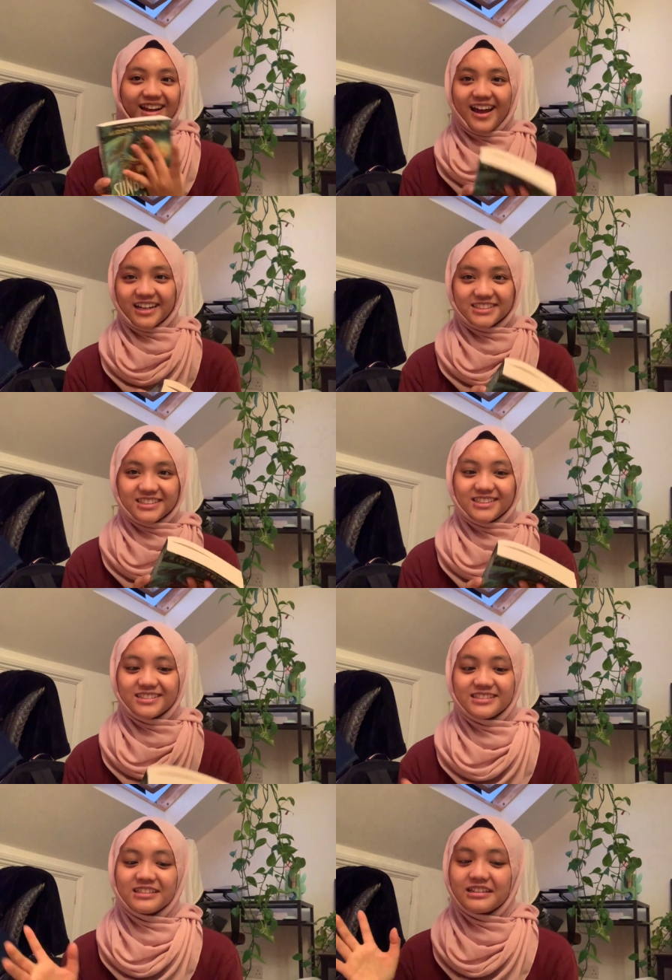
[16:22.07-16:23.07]

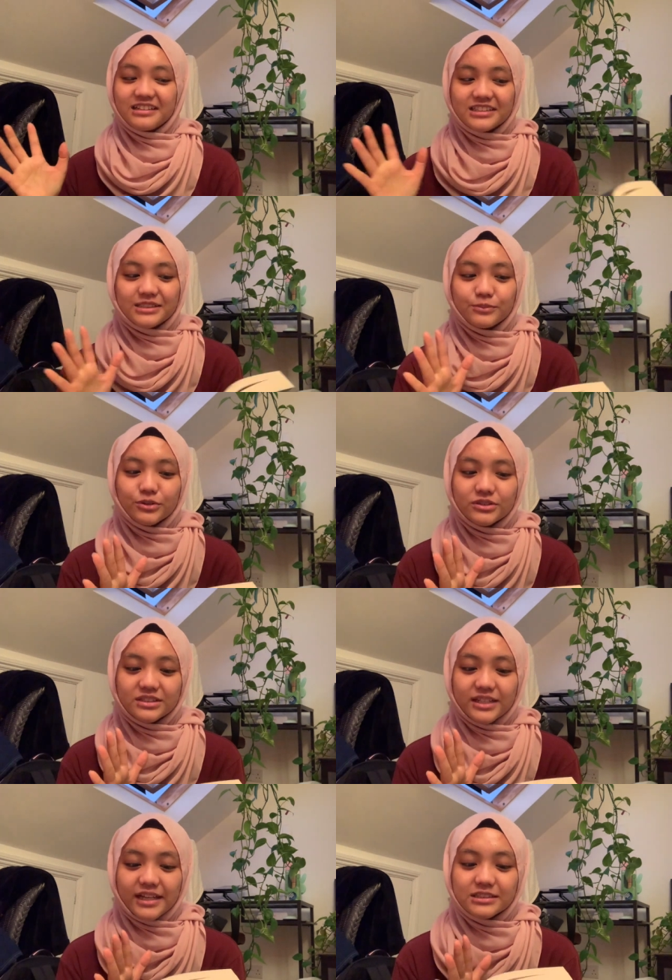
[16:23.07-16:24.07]
action these
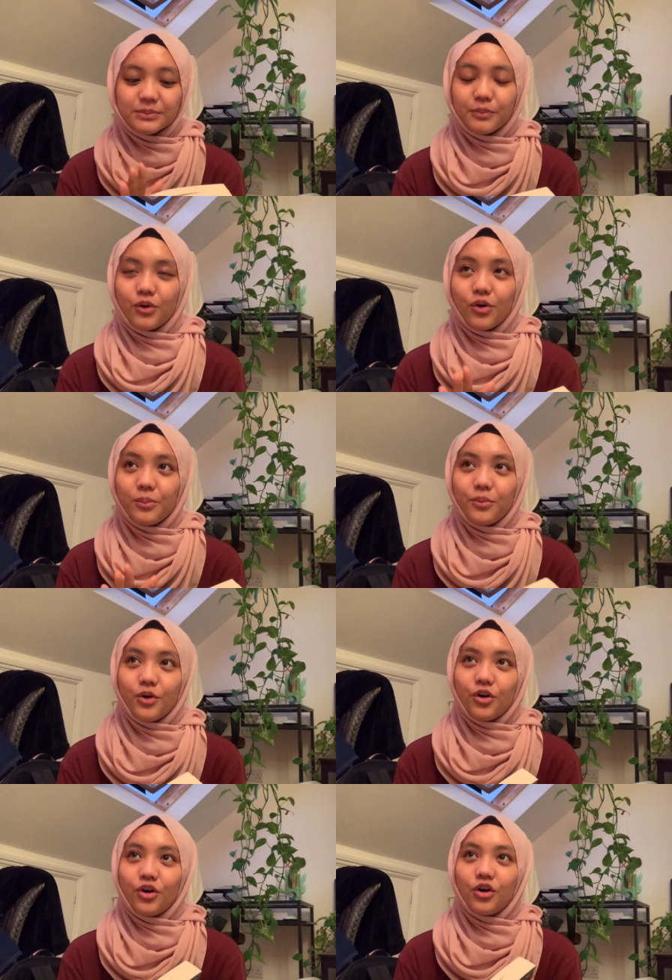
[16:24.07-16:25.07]
books explore
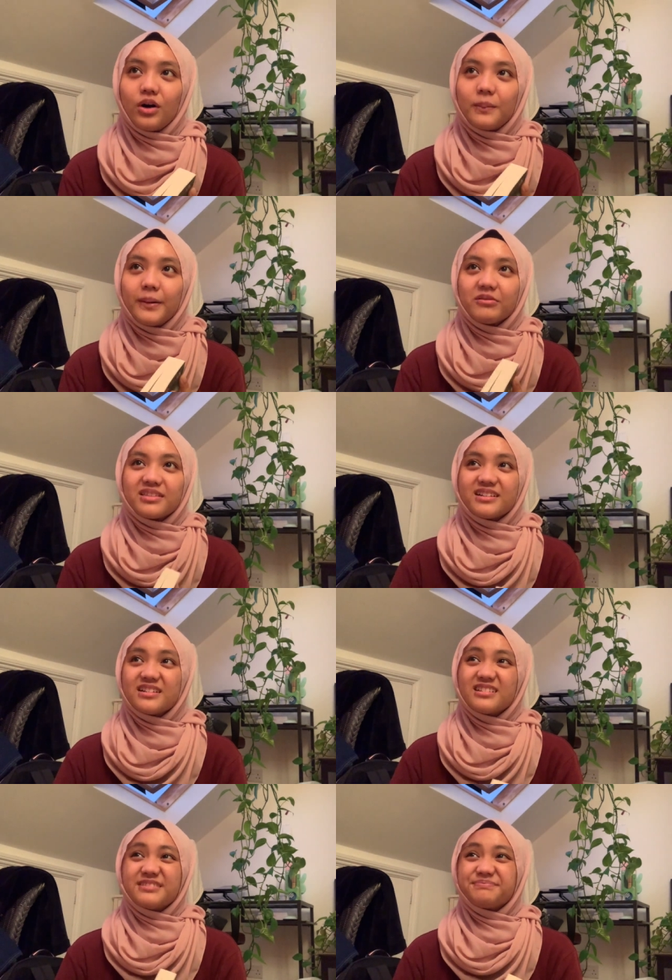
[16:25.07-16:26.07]
more about
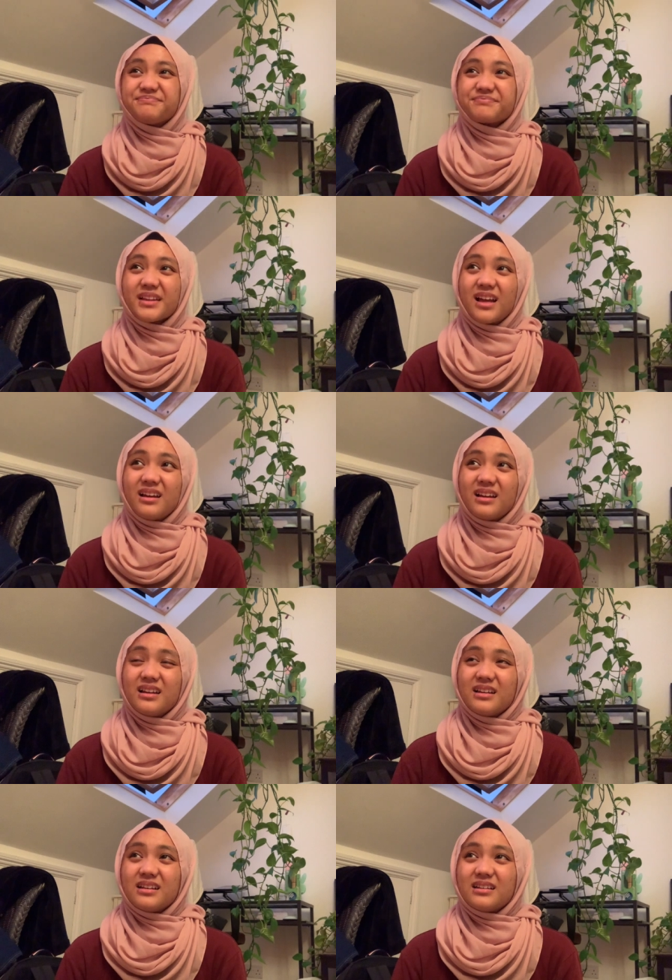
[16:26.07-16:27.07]
the
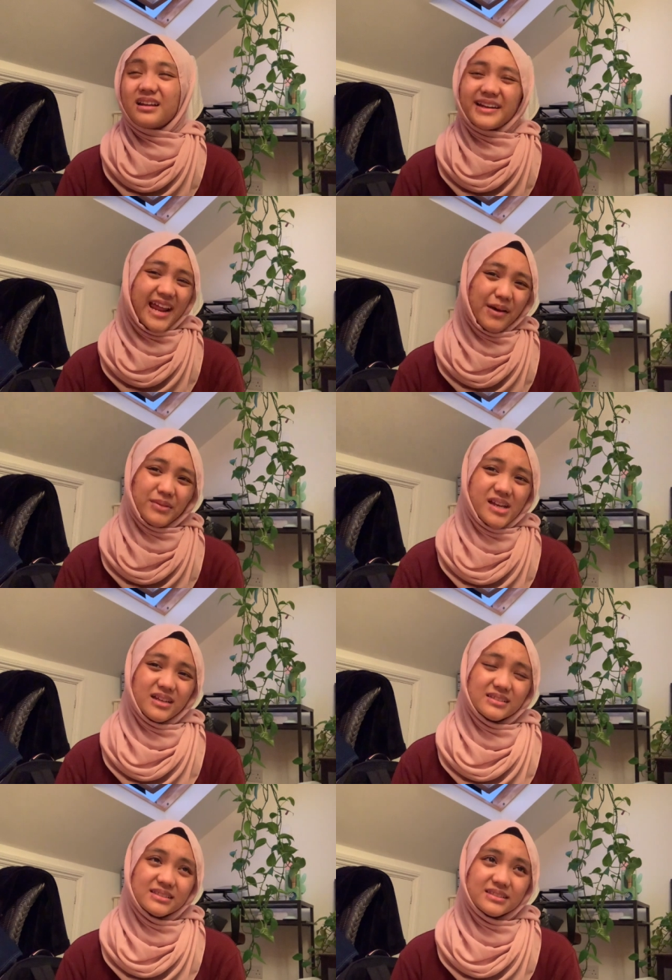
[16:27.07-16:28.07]

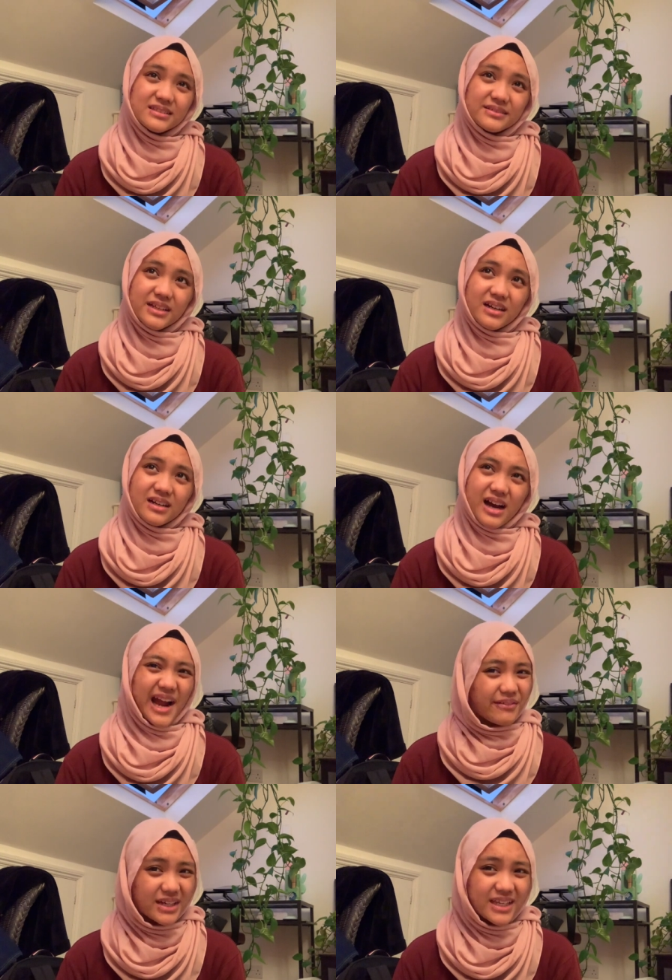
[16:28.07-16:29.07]
dynamics the
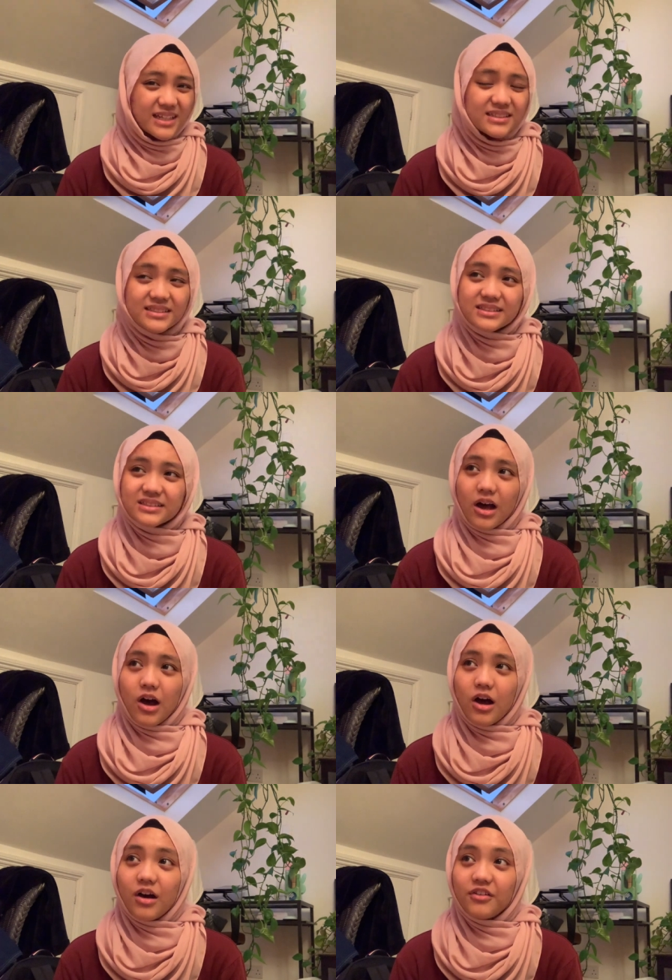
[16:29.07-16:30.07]
hierarchies
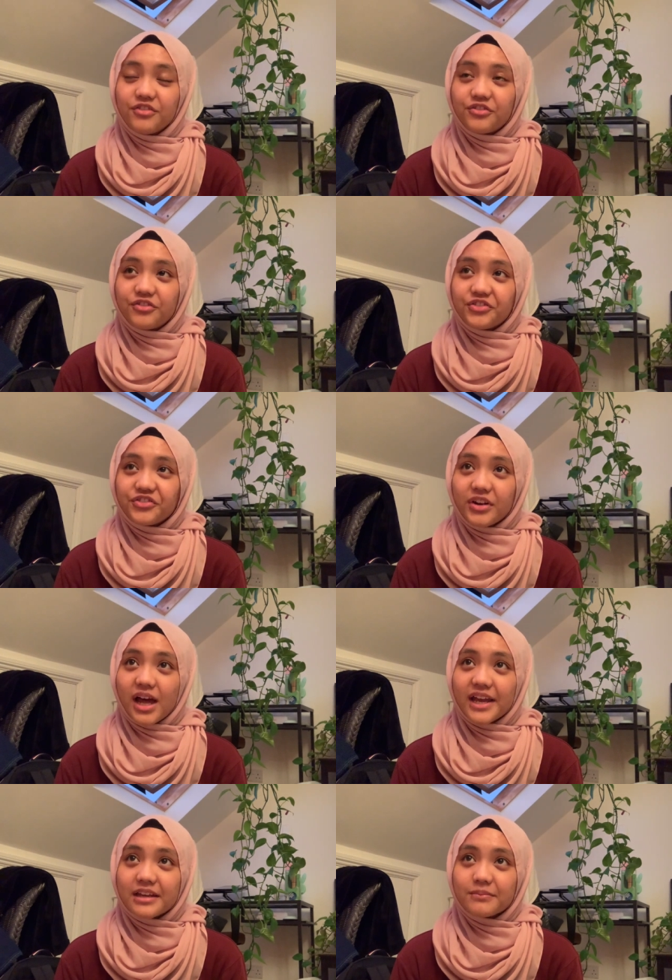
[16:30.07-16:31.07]
of
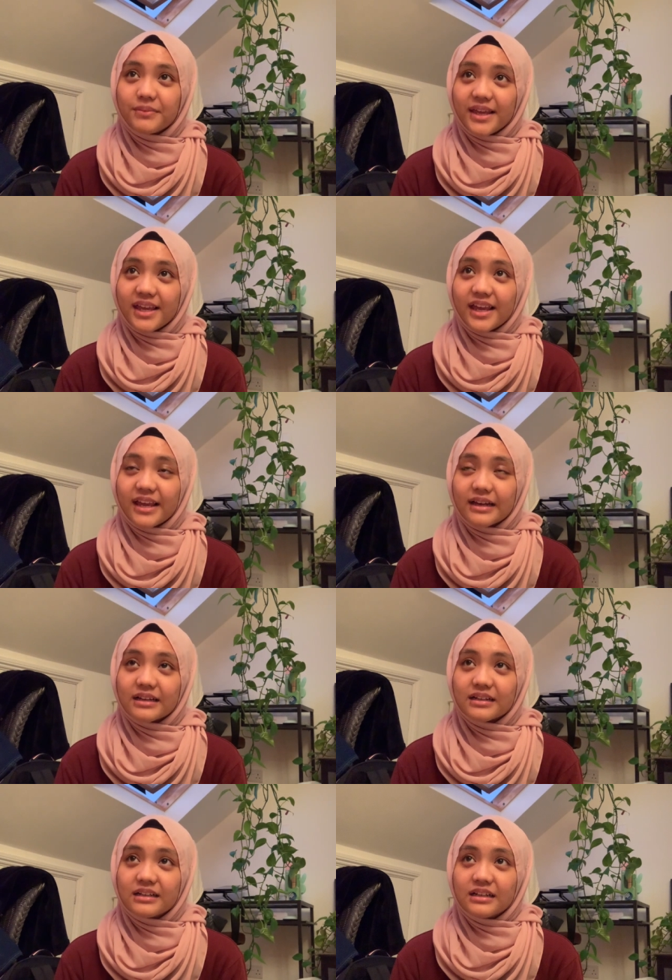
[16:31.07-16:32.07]
like
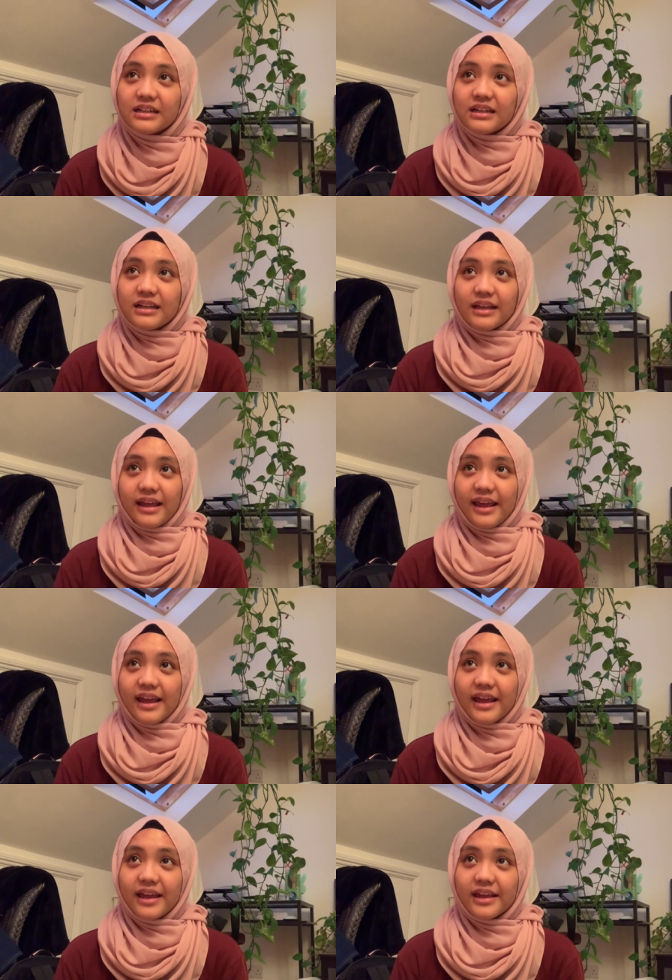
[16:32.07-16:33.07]
being
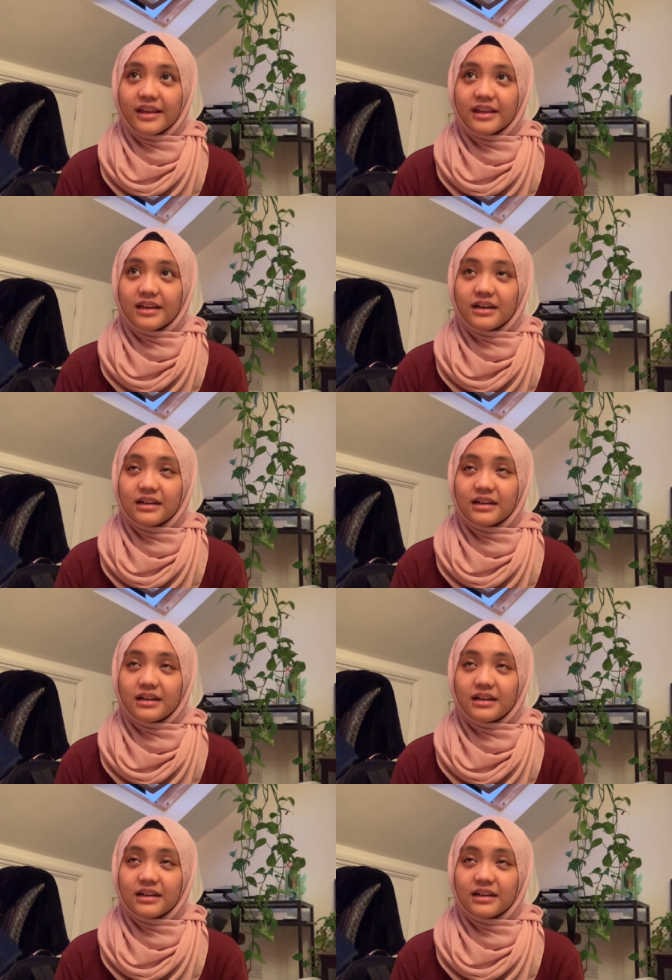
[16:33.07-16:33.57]
a